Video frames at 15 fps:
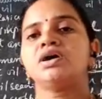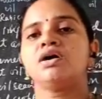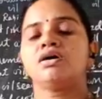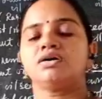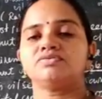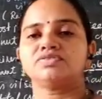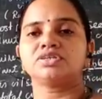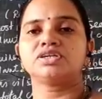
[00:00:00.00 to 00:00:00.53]

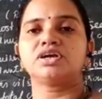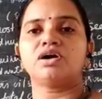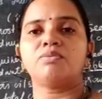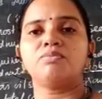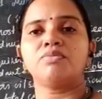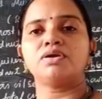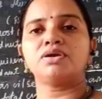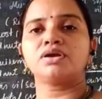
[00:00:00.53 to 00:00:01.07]
of the
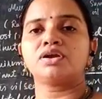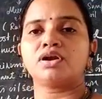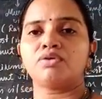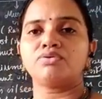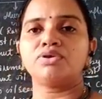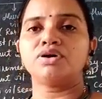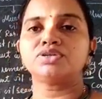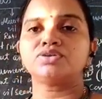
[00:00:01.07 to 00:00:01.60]

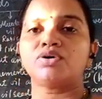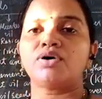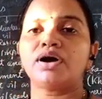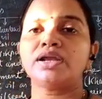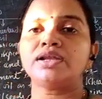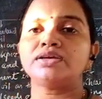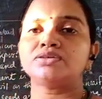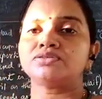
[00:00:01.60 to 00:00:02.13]
groundnut
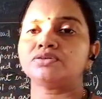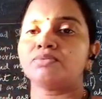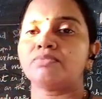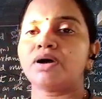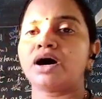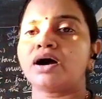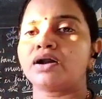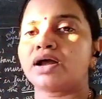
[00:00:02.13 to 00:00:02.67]
oil is your
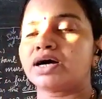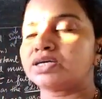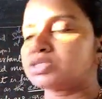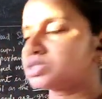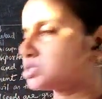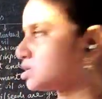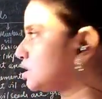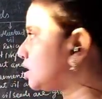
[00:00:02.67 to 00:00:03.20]

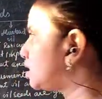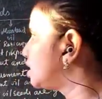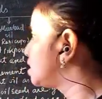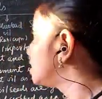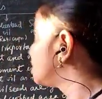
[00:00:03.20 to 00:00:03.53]
Maharashtra,